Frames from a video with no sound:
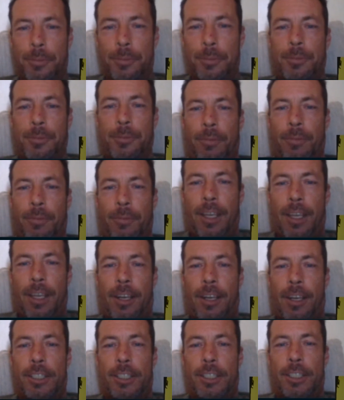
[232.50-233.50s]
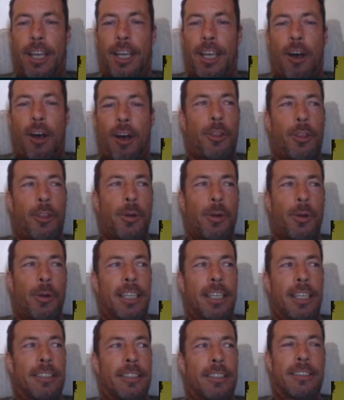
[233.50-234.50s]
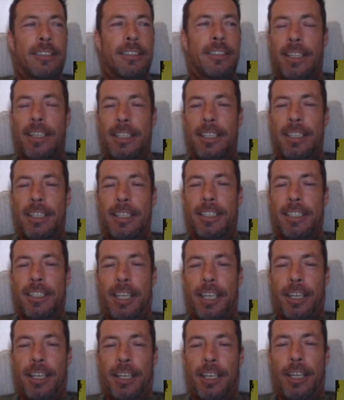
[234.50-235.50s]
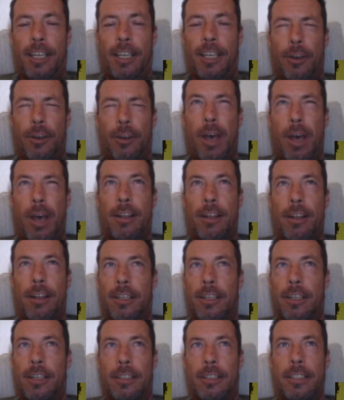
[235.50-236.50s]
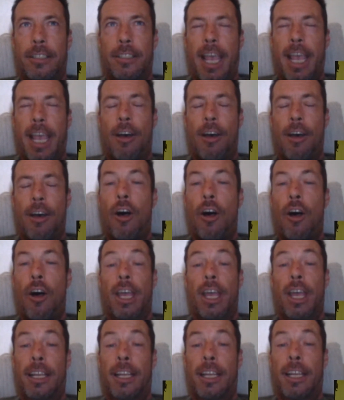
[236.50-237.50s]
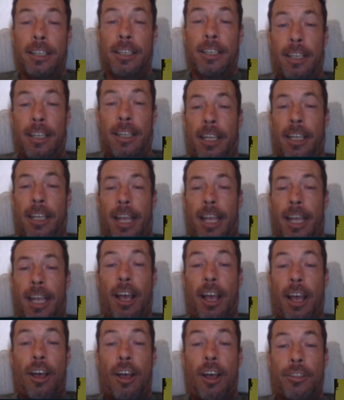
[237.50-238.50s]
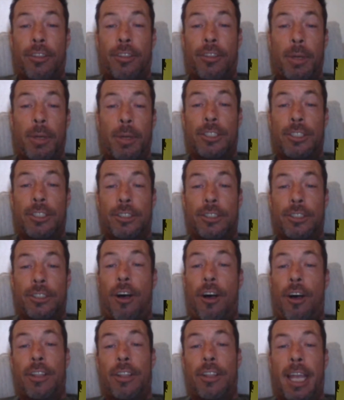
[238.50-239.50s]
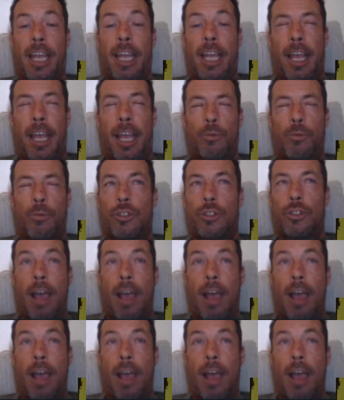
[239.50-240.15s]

To see all the rings and things that he'd go out and stay out all night and hunt the beaches all night, and would travel